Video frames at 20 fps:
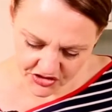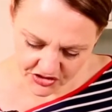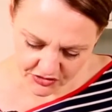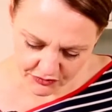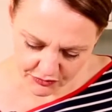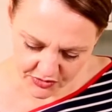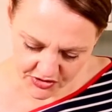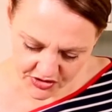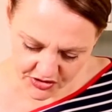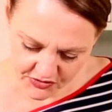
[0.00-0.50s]
So
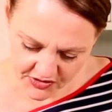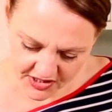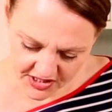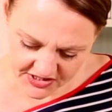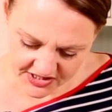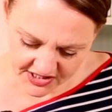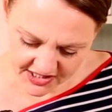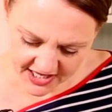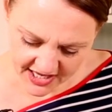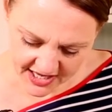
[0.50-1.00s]
if we do
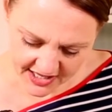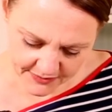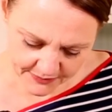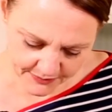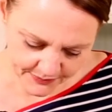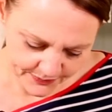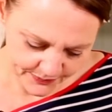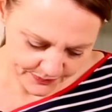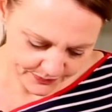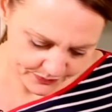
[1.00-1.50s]
that
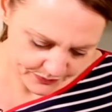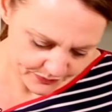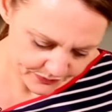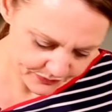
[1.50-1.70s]
again,